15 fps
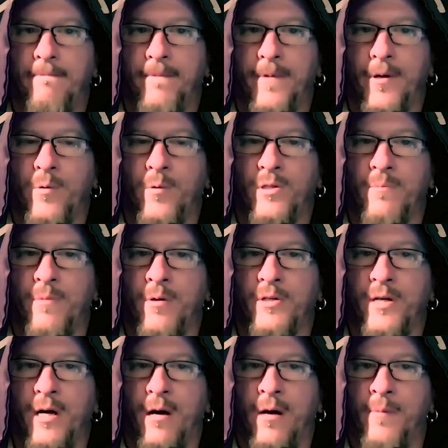who was the most
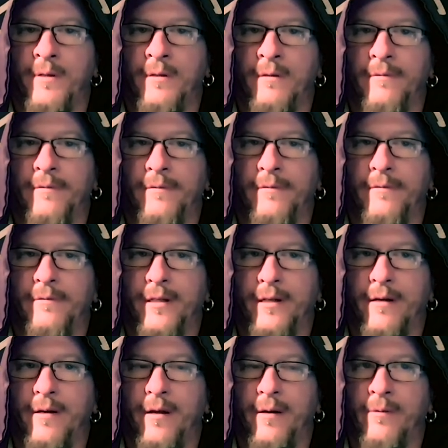common,
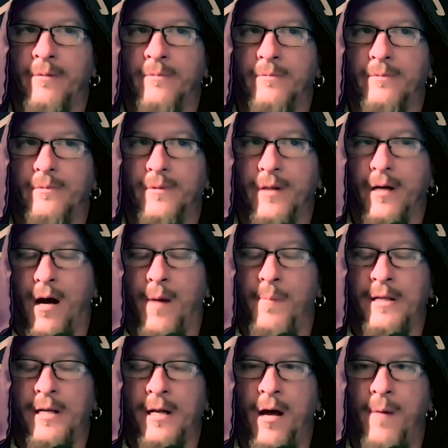you know, the common
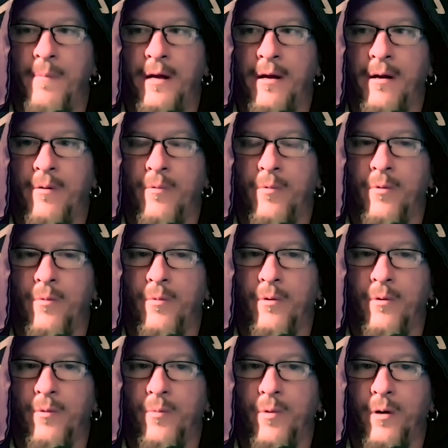denominator? What, what,
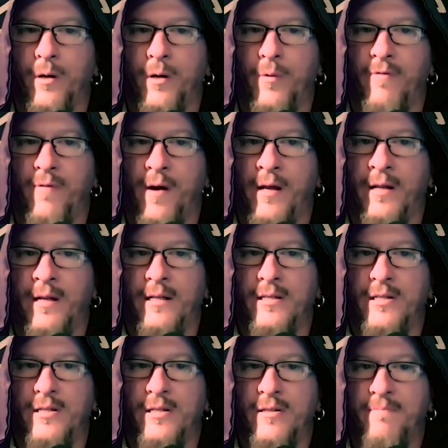what can we find
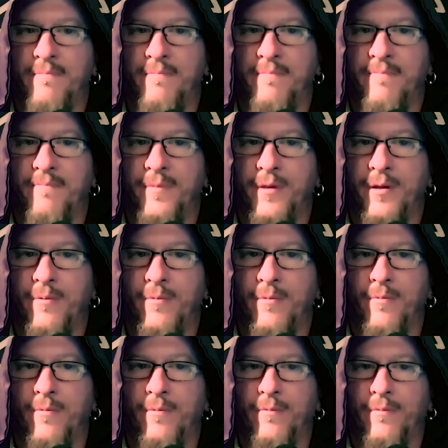that's,
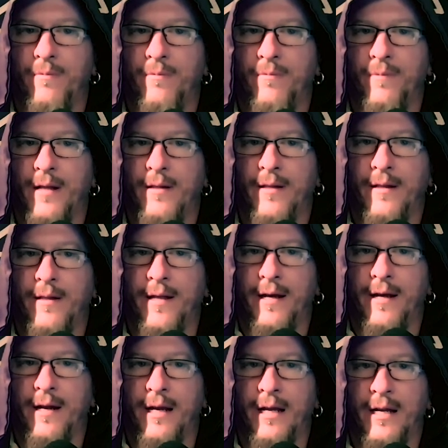that, that, that
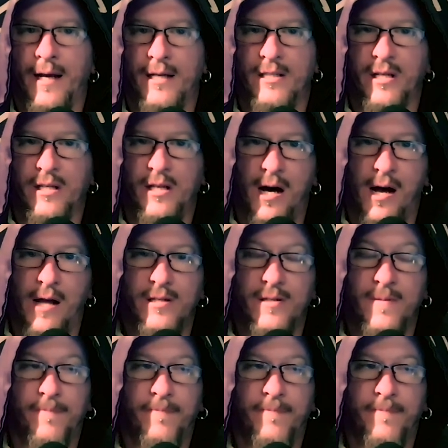kind of connects the dots?